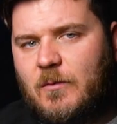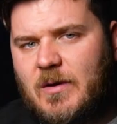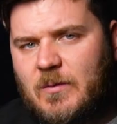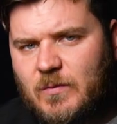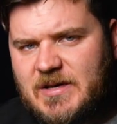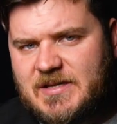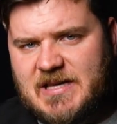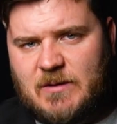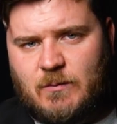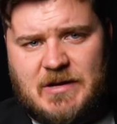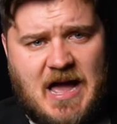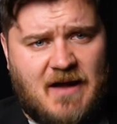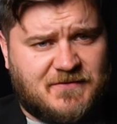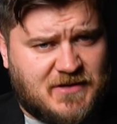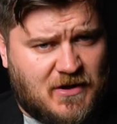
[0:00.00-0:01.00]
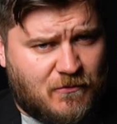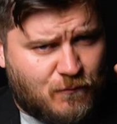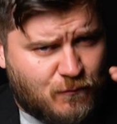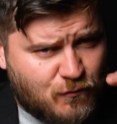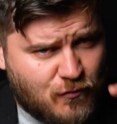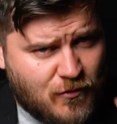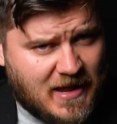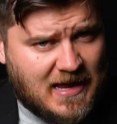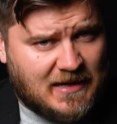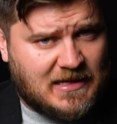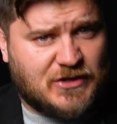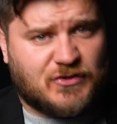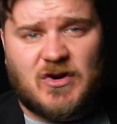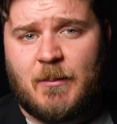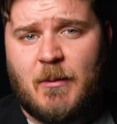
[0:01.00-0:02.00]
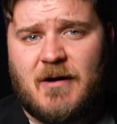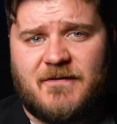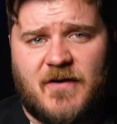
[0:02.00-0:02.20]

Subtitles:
when we said we'd have to really trim our